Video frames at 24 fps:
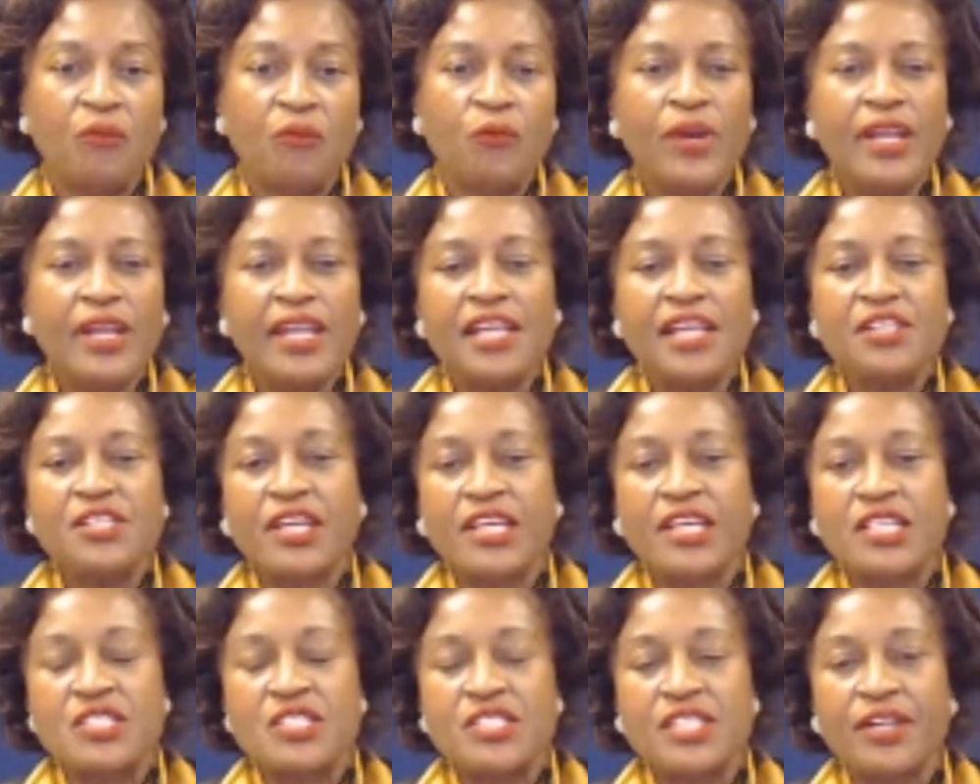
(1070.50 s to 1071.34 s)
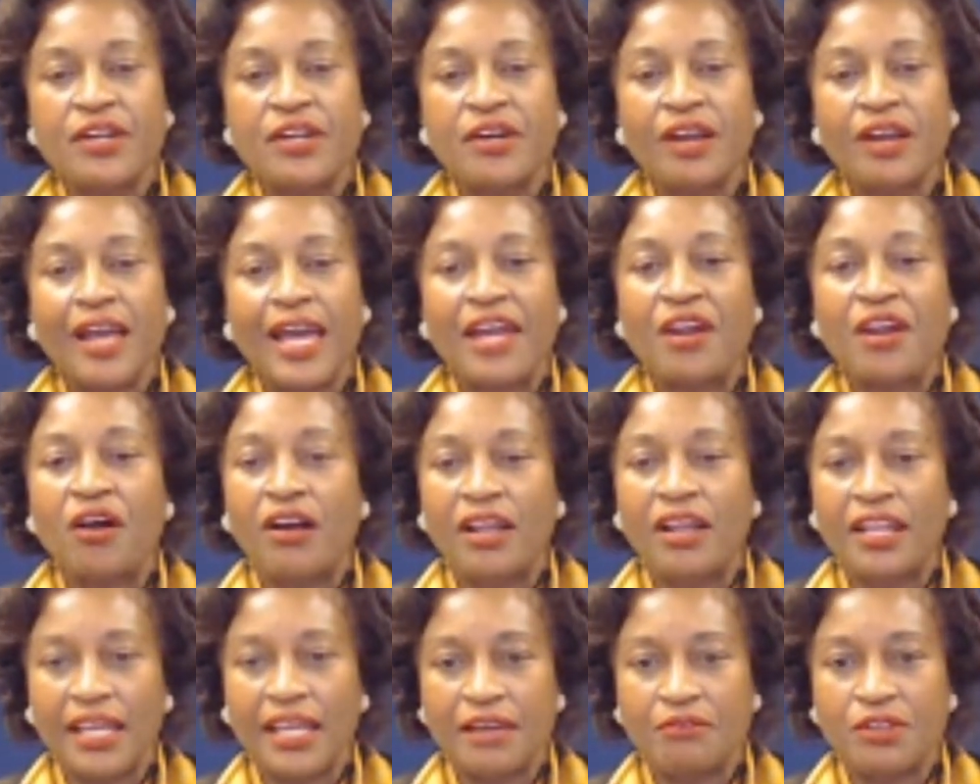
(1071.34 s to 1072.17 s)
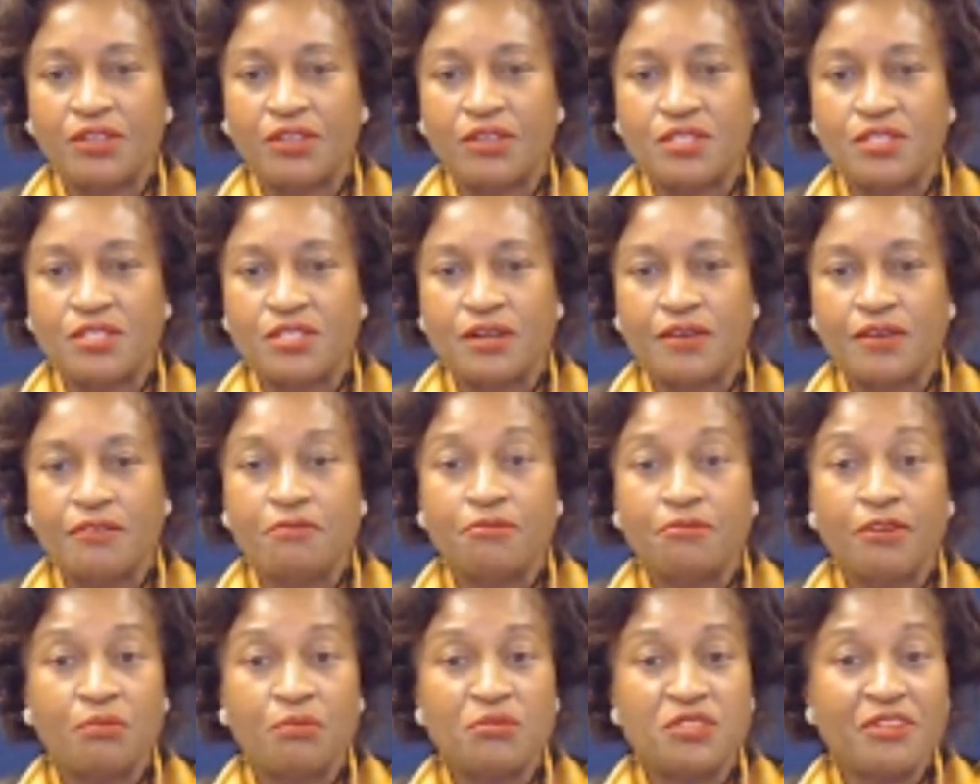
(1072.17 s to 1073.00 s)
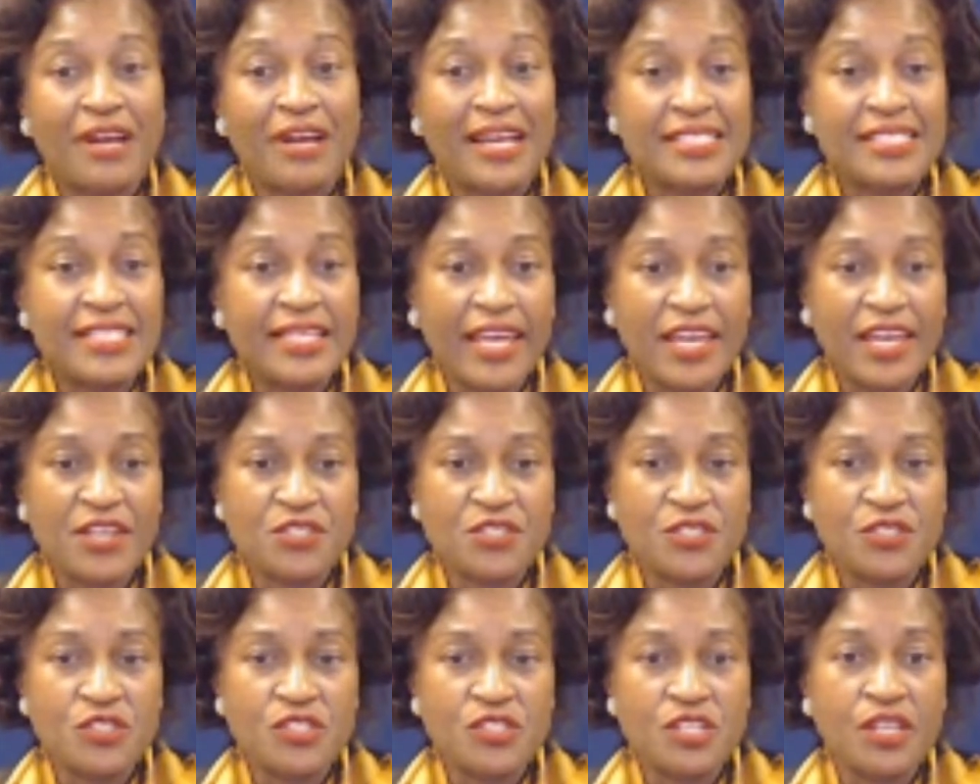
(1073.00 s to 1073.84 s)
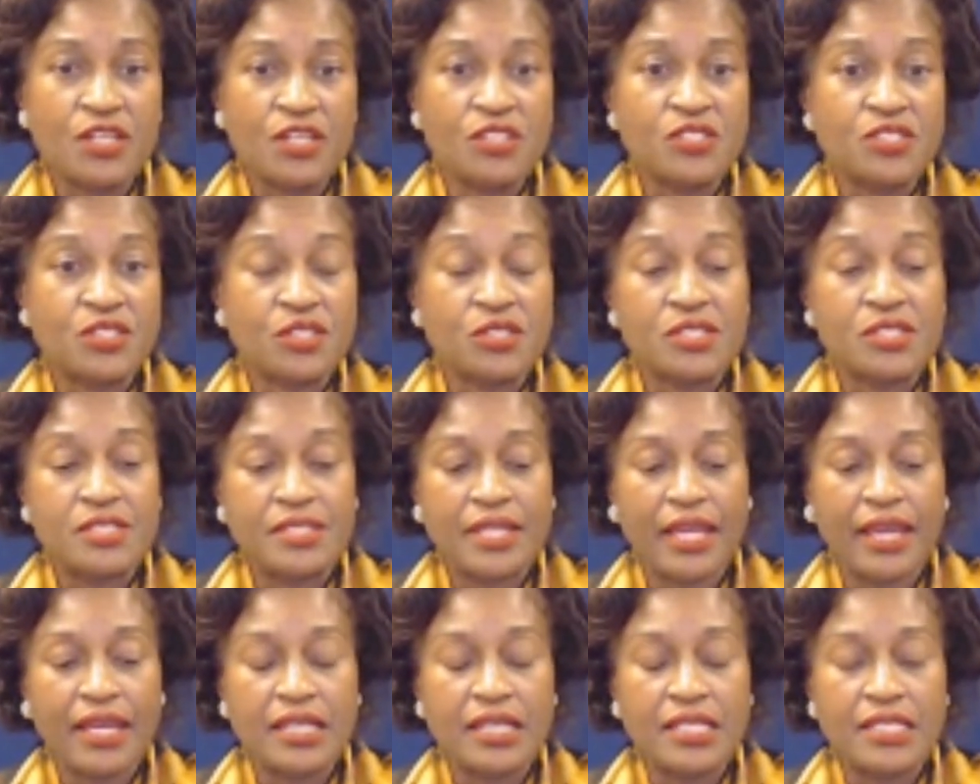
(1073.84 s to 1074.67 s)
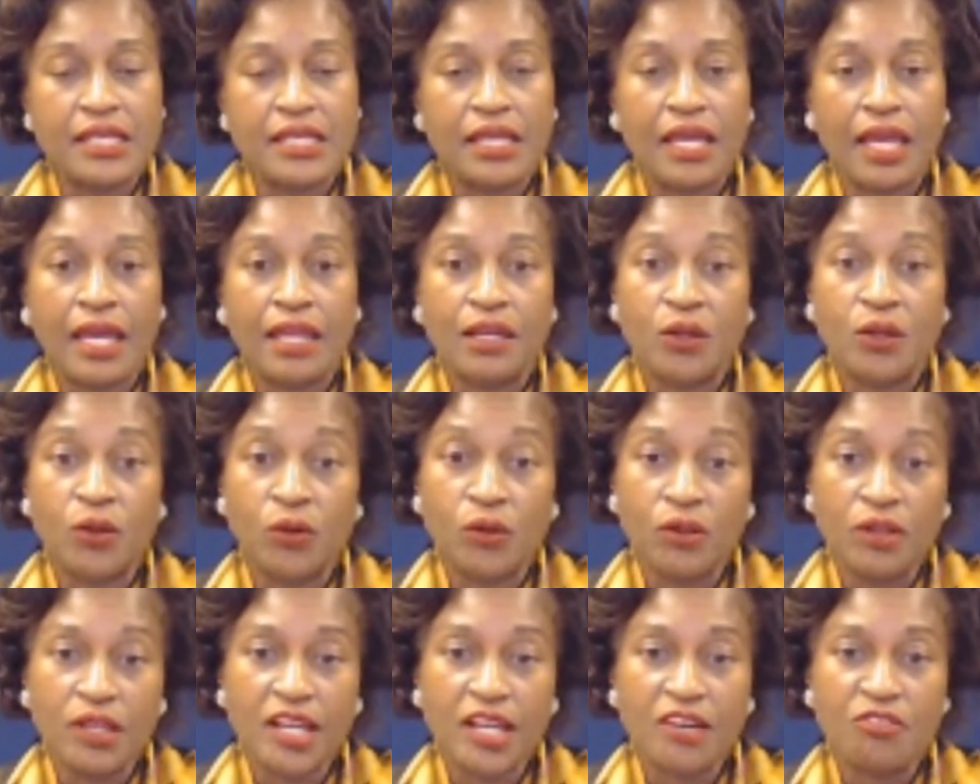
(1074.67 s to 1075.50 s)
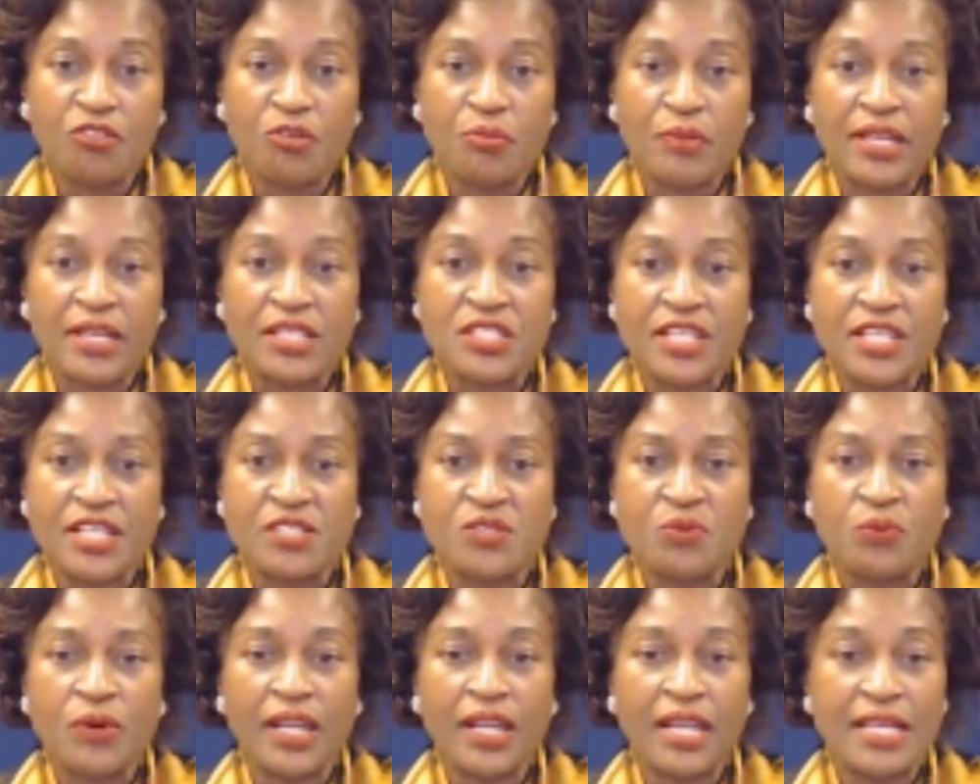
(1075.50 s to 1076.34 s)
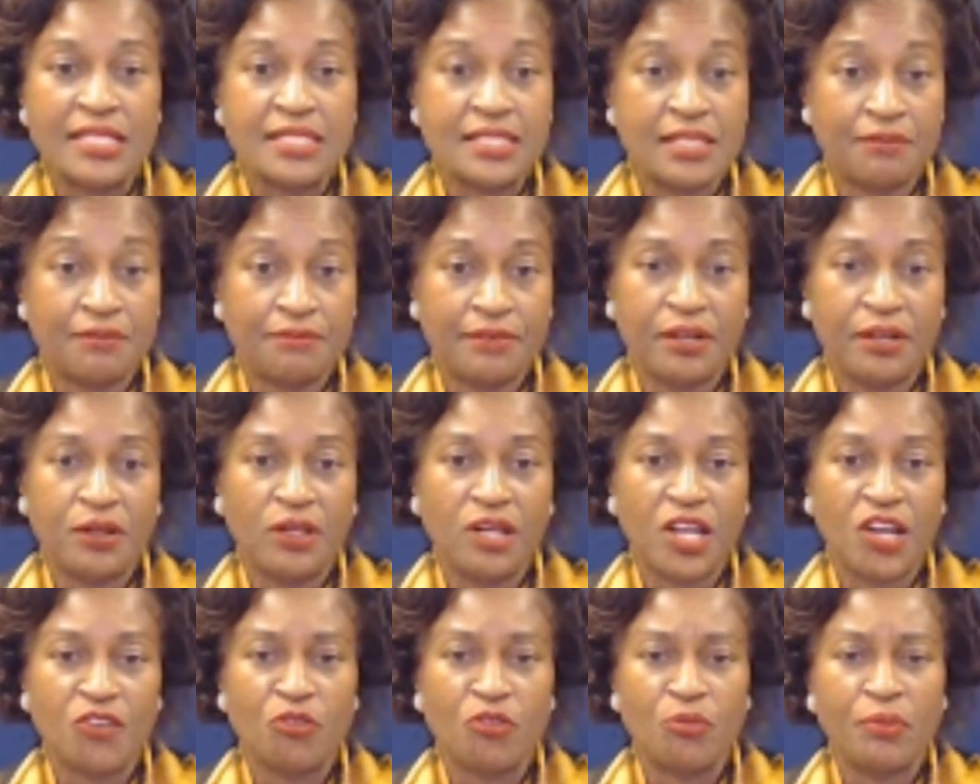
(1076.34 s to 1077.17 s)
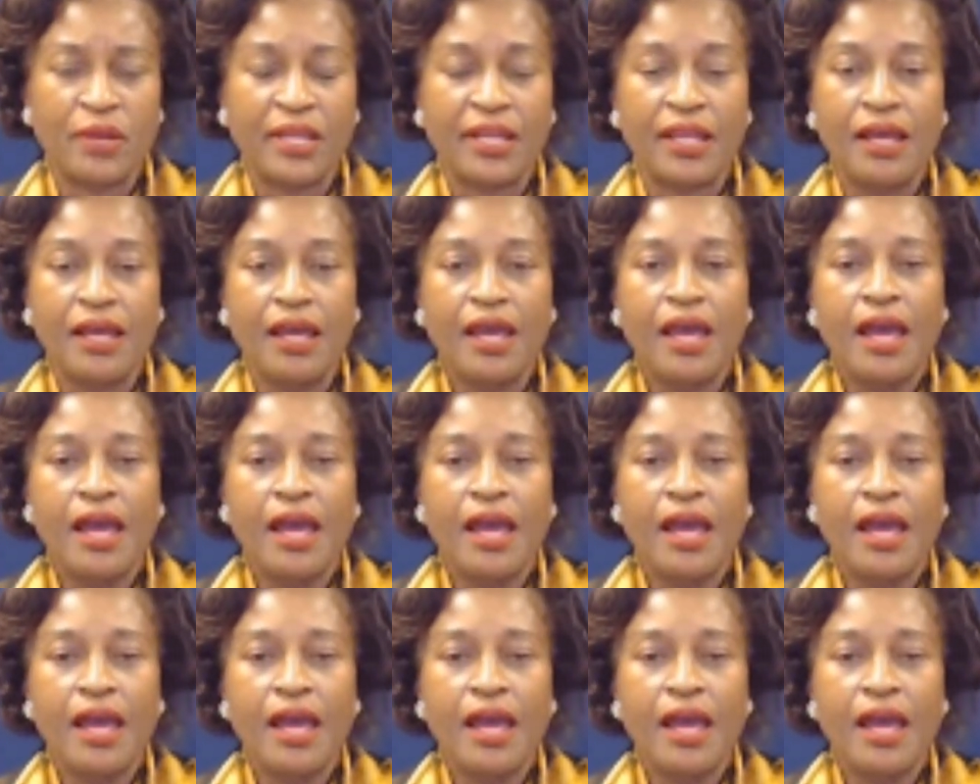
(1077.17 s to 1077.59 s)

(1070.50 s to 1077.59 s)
We need to consider at all levels, from transit agencies to state and local governments, as well as the federal government,